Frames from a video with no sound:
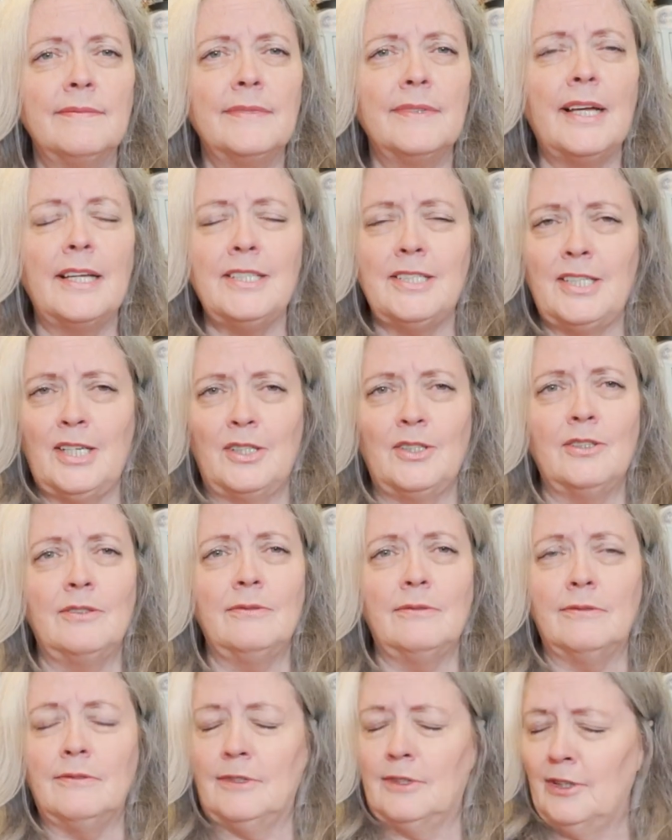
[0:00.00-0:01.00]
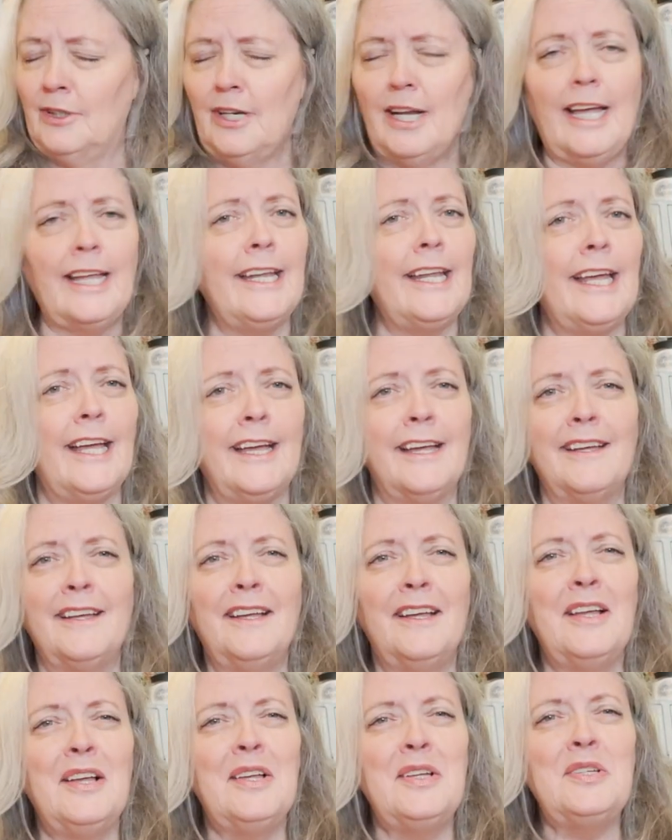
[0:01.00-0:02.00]
I said, good idea.
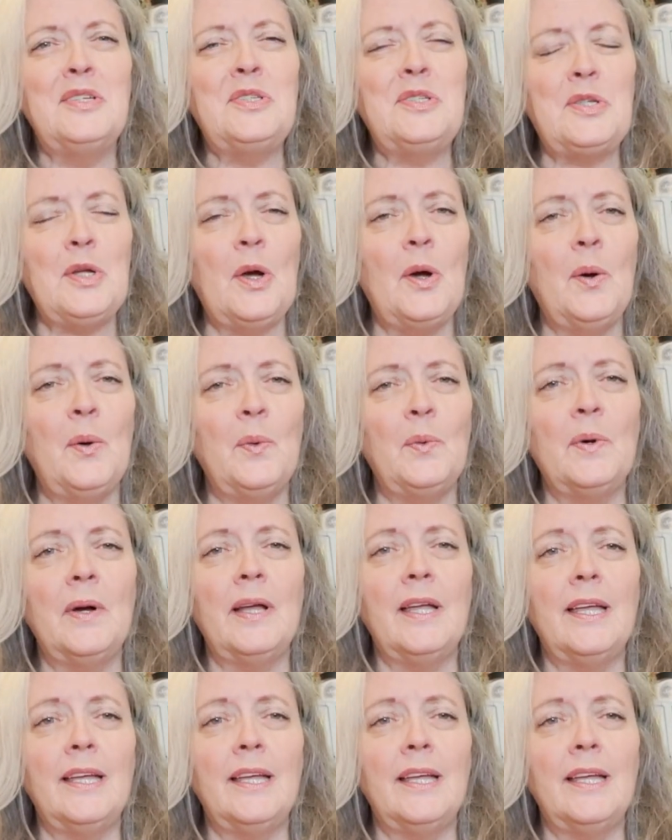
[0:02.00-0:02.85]
So